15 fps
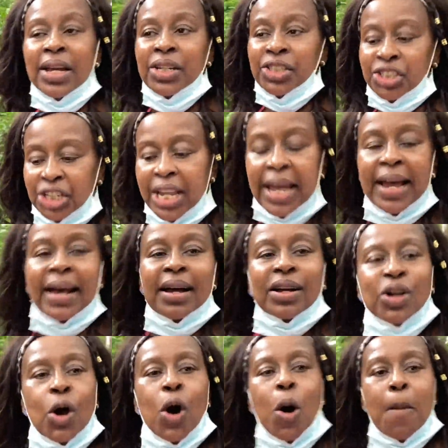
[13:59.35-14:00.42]
share
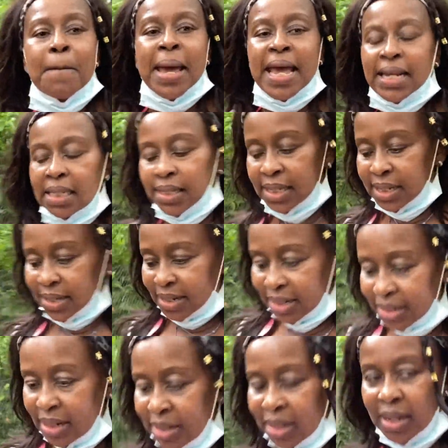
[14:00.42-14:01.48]
comment
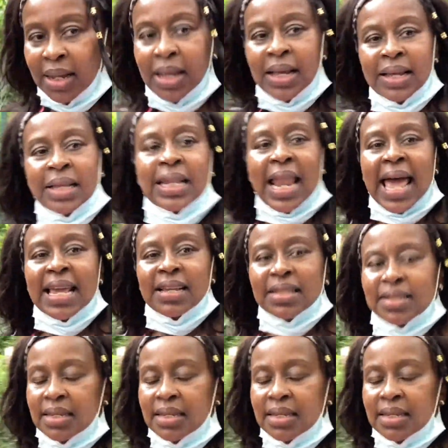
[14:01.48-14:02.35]
like